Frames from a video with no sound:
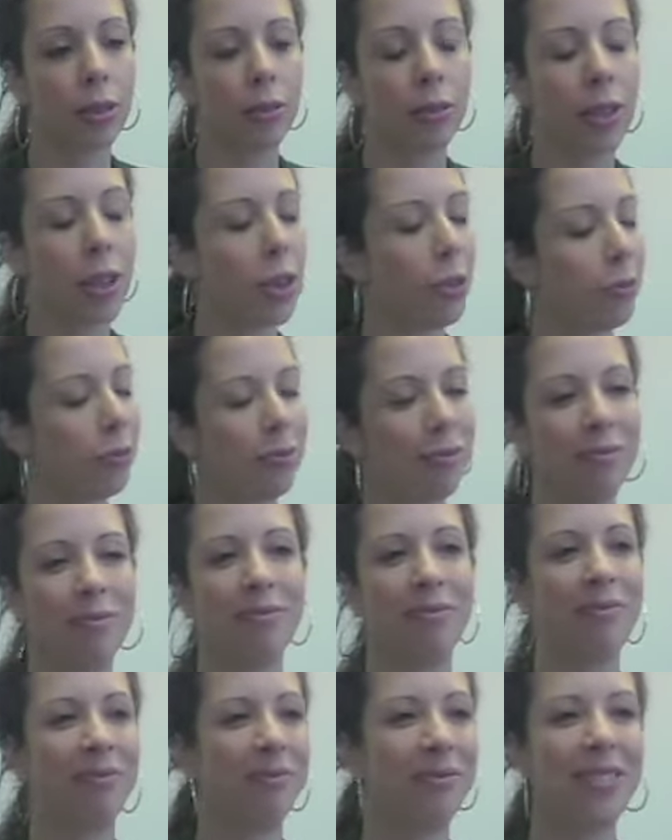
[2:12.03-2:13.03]
No.
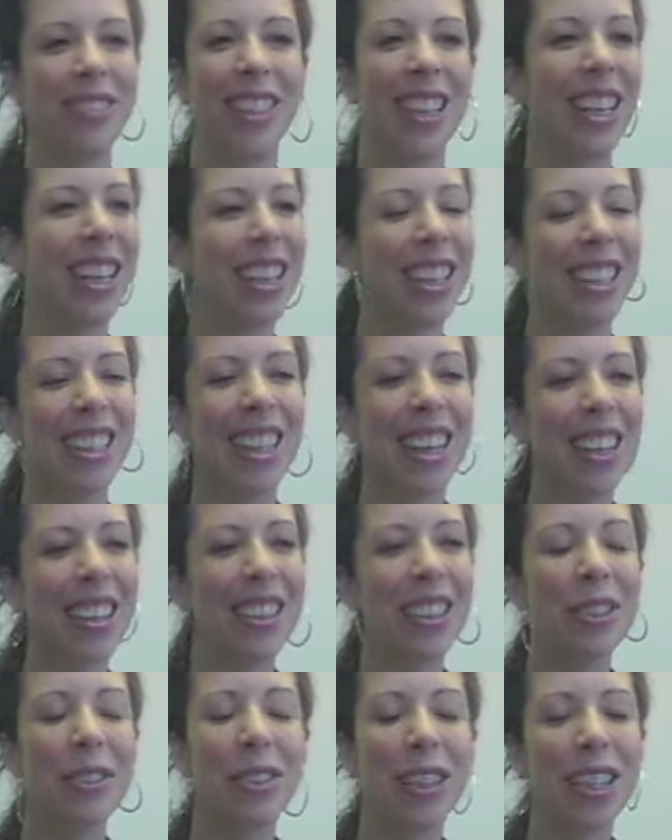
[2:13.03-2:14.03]
No,
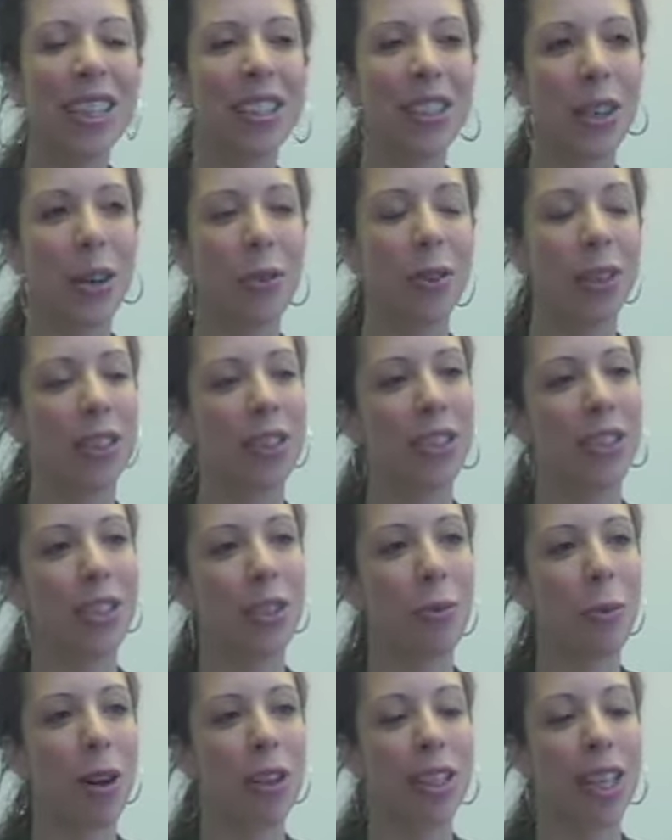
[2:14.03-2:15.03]
you would think so because it's a
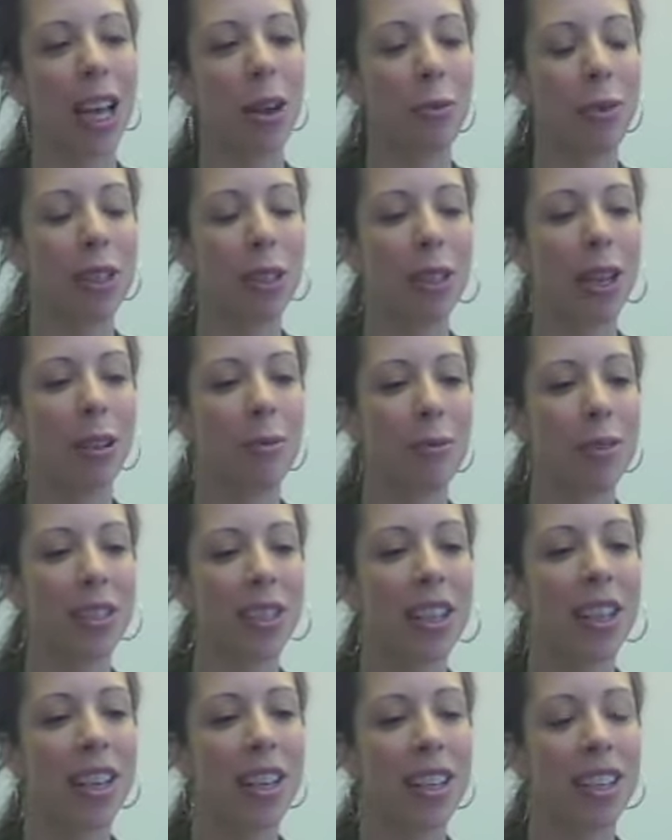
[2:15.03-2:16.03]
small town, but sometimes,
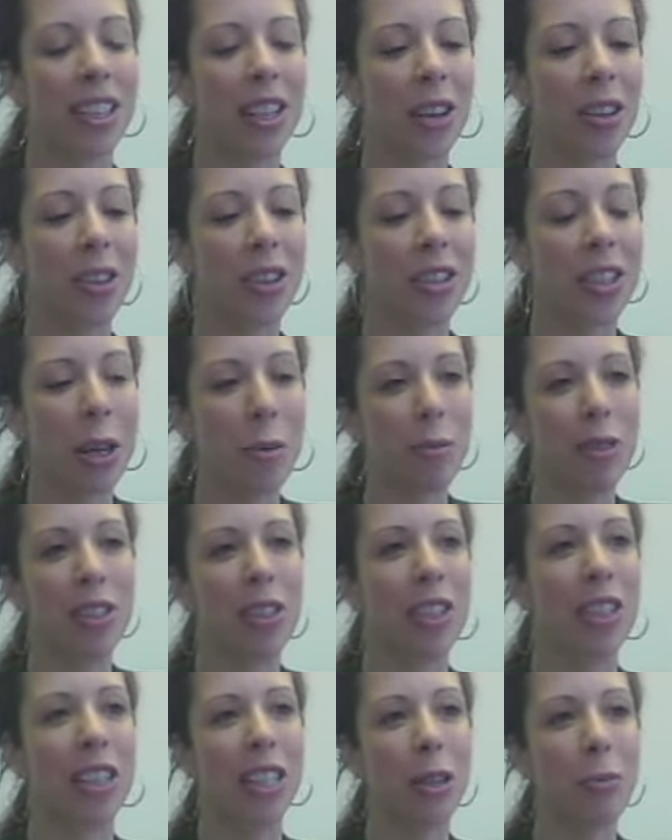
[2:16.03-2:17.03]
the Tempest
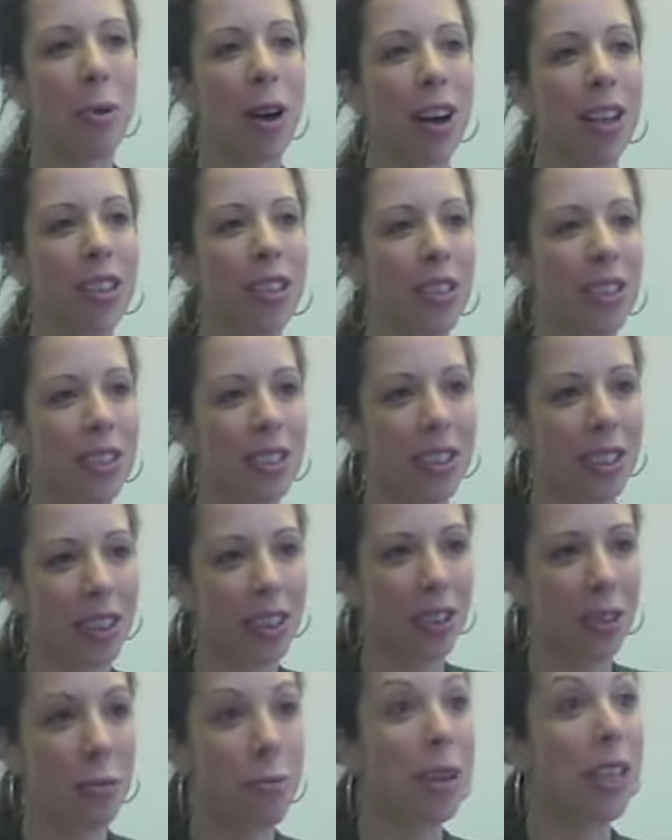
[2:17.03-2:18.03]
and the Teapot are
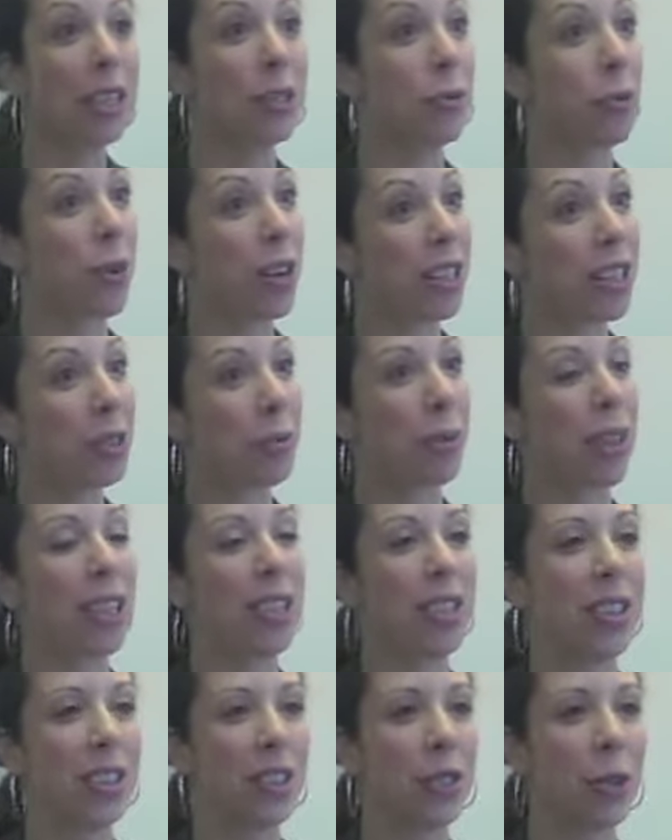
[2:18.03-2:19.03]
the biggest ones because
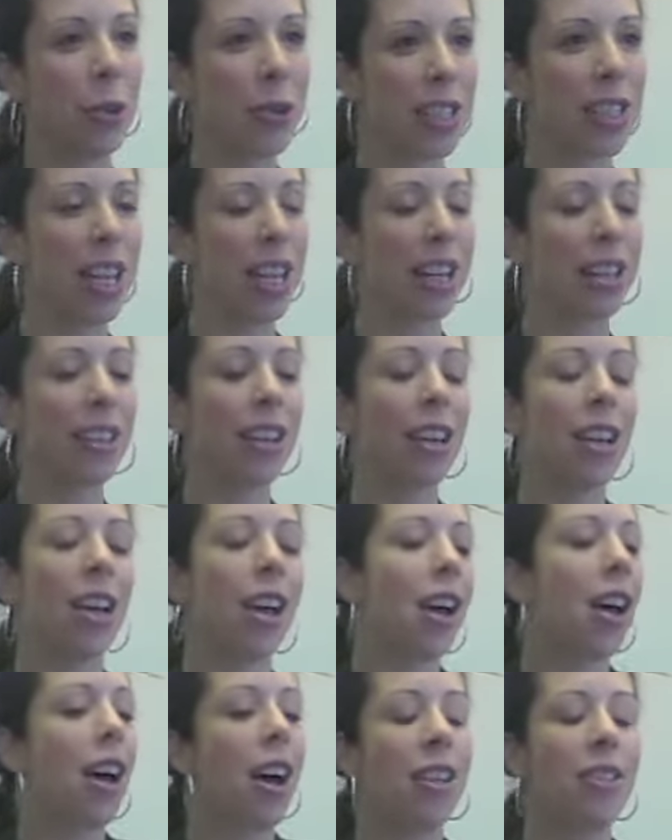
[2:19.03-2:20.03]
they're so contained.
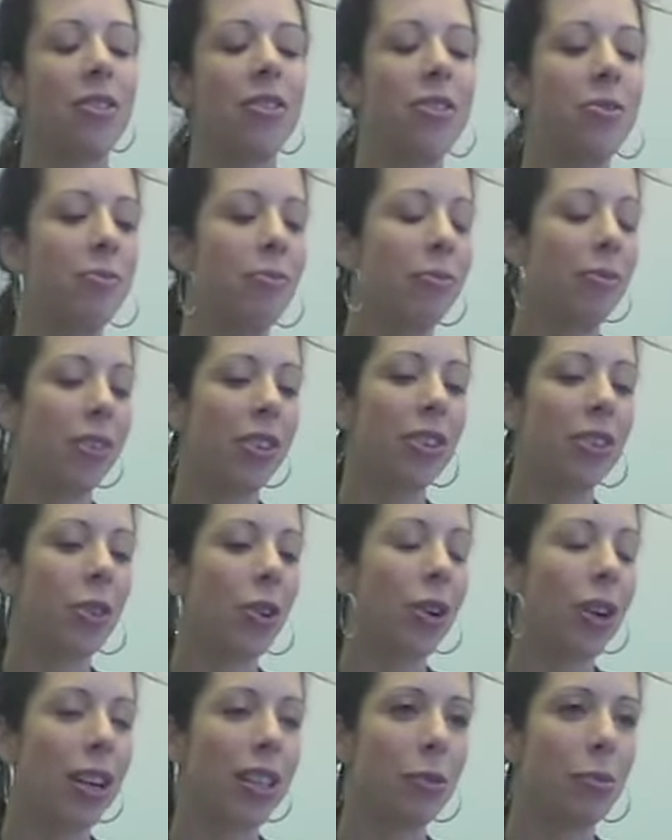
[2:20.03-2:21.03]
There's all
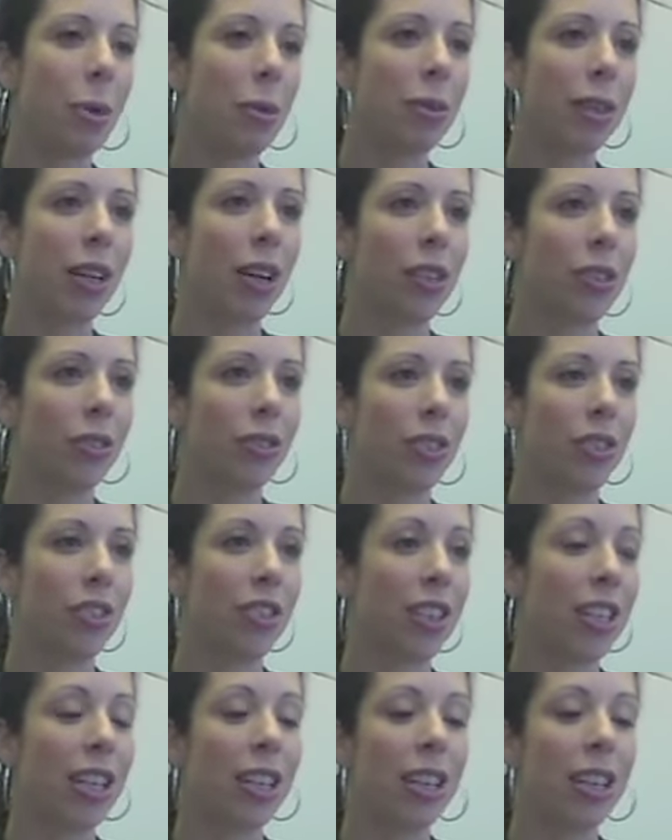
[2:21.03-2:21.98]
kinds of public controversy.